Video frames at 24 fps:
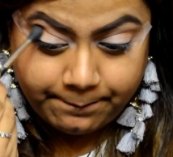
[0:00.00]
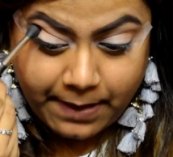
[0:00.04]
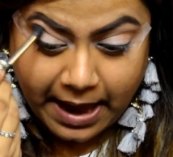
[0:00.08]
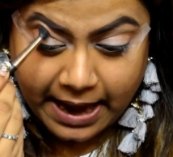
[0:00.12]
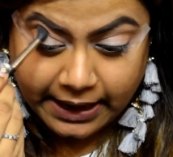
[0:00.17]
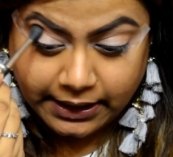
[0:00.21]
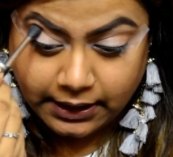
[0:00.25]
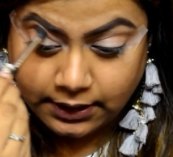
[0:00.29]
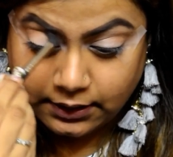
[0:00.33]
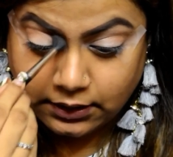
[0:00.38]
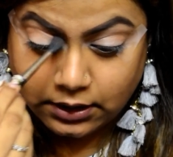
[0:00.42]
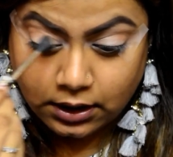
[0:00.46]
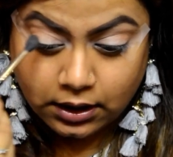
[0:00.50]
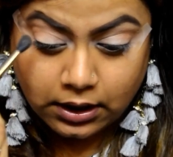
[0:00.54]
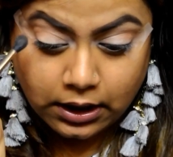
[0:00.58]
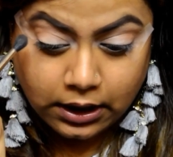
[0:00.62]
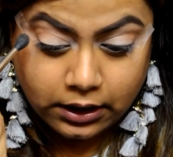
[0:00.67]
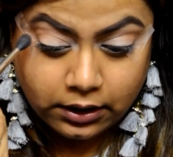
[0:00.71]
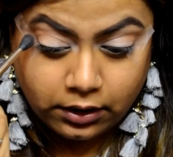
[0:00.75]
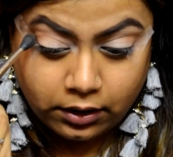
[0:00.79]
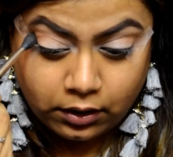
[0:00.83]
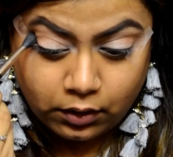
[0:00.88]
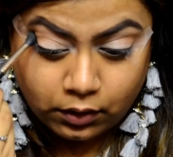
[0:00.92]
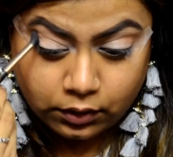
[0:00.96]
packing the
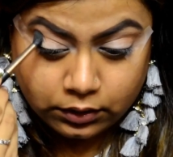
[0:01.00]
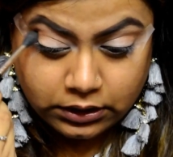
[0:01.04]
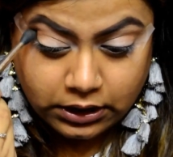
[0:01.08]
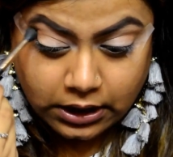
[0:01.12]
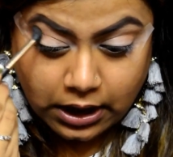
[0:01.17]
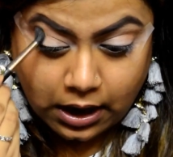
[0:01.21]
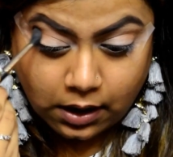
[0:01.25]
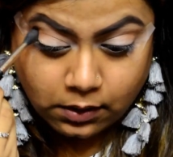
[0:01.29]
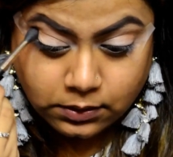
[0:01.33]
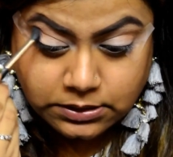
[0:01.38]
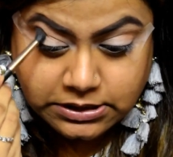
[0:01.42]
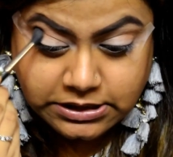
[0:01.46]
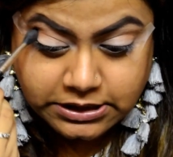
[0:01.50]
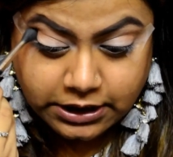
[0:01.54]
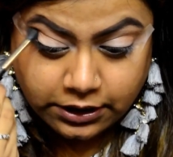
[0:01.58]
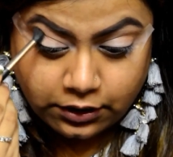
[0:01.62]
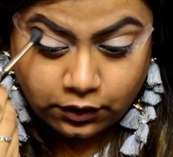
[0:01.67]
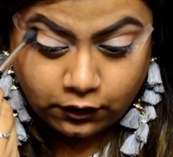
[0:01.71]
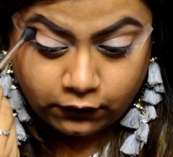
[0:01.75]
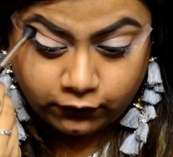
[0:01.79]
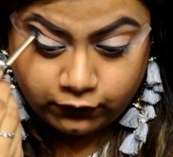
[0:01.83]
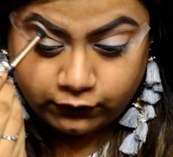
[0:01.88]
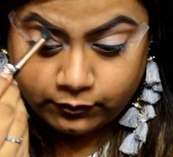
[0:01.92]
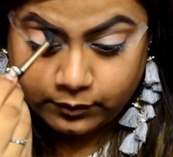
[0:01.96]
color on the outside
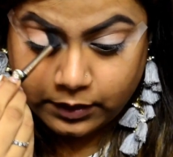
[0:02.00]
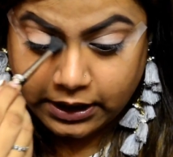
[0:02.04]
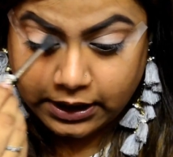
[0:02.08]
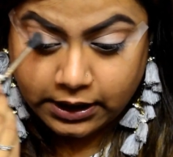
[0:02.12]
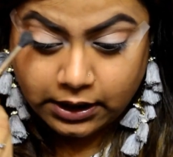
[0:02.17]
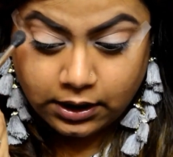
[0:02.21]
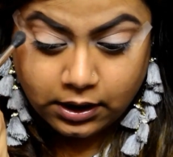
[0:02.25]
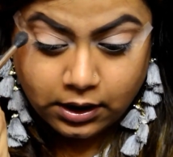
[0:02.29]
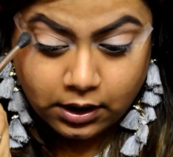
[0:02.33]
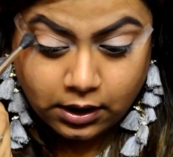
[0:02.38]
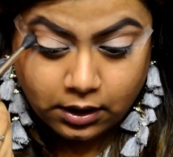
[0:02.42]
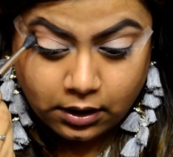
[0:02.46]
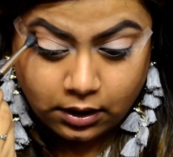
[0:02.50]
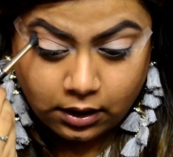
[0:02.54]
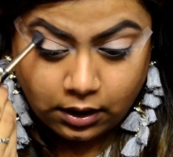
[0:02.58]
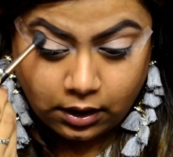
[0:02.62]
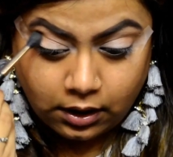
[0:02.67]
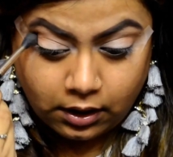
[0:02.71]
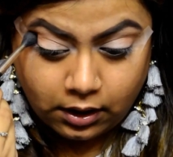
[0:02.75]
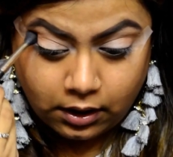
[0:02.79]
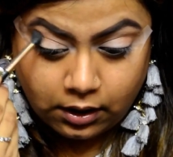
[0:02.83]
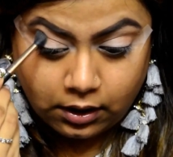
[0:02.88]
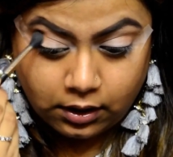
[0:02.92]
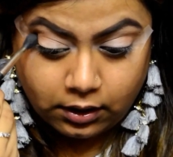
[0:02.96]
of my
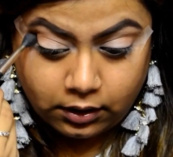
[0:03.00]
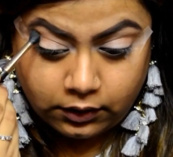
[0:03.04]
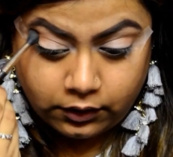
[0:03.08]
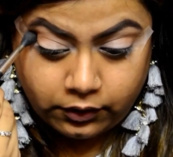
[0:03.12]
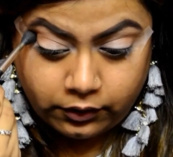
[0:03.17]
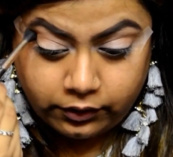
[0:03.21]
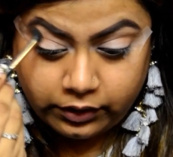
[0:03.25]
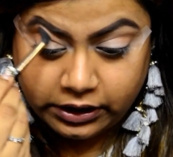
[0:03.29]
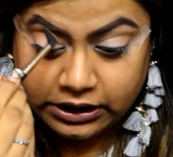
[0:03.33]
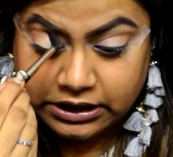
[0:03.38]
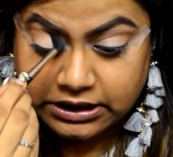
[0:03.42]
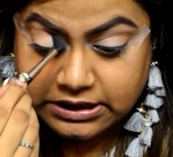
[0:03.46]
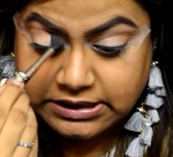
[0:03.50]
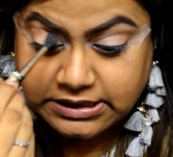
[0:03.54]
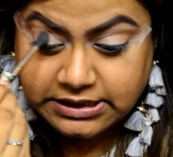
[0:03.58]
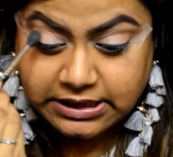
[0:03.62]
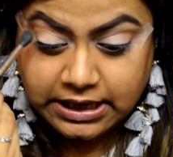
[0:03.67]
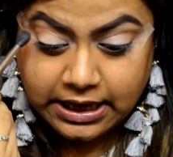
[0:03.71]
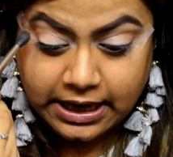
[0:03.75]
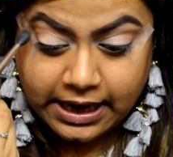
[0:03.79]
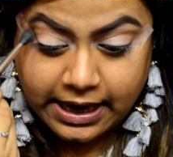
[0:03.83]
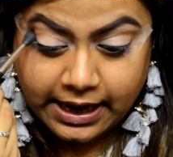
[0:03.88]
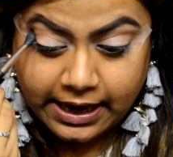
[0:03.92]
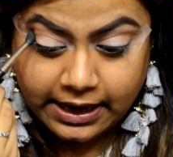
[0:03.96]
crease
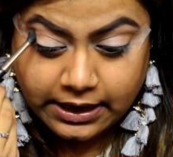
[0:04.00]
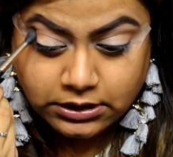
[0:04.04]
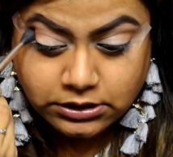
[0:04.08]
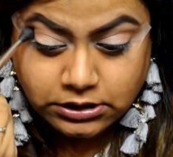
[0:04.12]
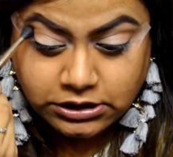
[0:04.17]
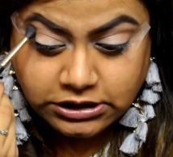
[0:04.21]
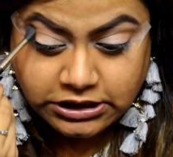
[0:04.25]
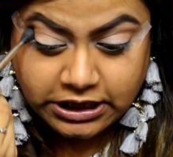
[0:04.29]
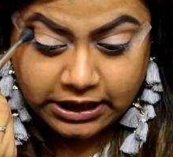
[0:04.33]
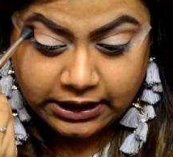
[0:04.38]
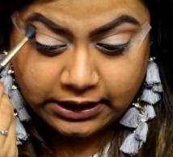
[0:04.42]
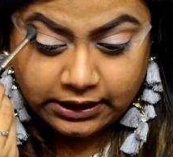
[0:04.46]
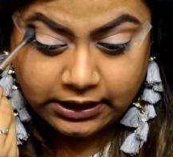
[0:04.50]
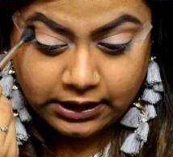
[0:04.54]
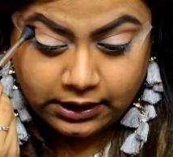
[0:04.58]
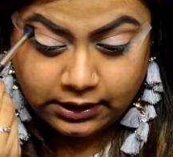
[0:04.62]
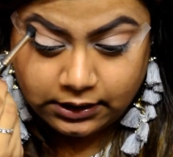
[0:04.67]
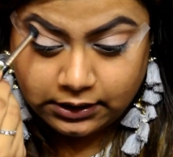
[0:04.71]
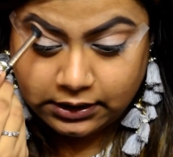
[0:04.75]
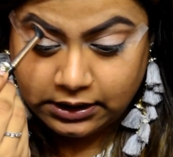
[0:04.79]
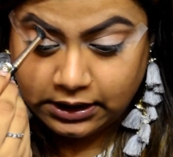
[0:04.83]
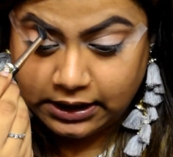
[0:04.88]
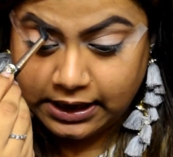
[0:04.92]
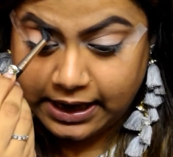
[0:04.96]
and
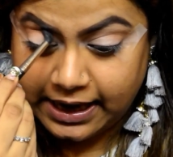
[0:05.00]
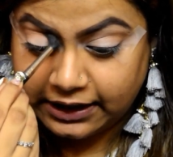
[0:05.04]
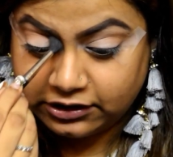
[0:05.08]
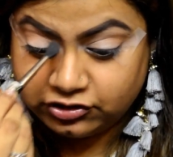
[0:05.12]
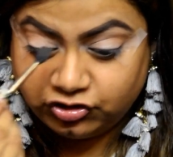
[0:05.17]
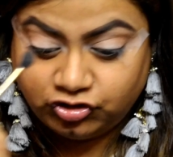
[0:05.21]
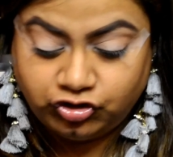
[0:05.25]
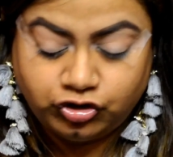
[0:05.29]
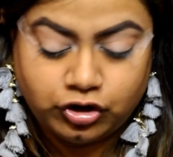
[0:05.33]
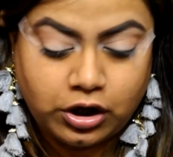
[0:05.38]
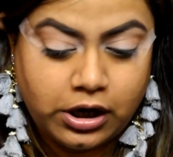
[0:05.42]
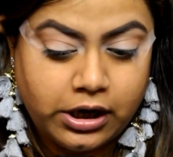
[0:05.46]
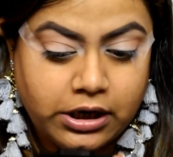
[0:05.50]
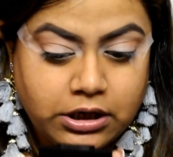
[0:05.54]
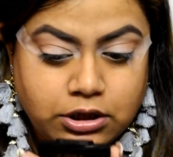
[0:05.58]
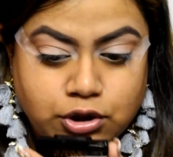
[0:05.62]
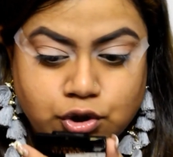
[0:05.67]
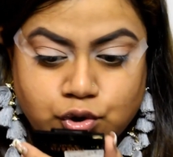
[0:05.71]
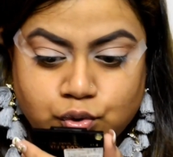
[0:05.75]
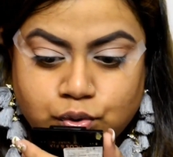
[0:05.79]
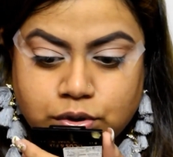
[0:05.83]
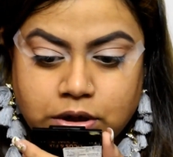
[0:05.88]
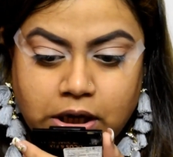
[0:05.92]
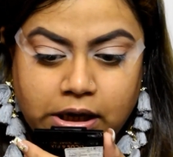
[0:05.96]
taking the extra
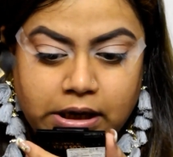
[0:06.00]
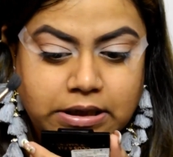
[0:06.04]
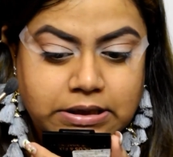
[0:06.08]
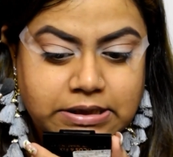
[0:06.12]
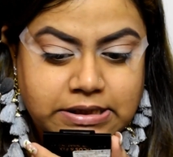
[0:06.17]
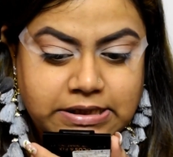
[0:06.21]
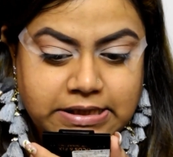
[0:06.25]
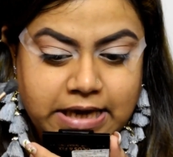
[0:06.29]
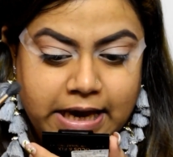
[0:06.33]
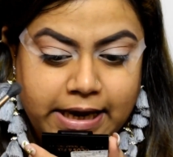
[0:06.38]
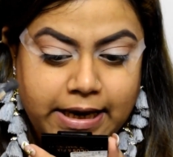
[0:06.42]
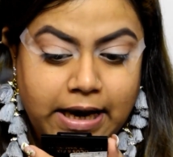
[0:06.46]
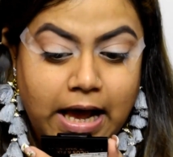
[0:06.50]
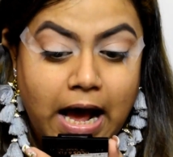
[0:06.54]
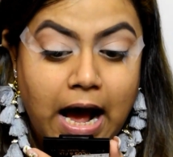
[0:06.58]
into the inside.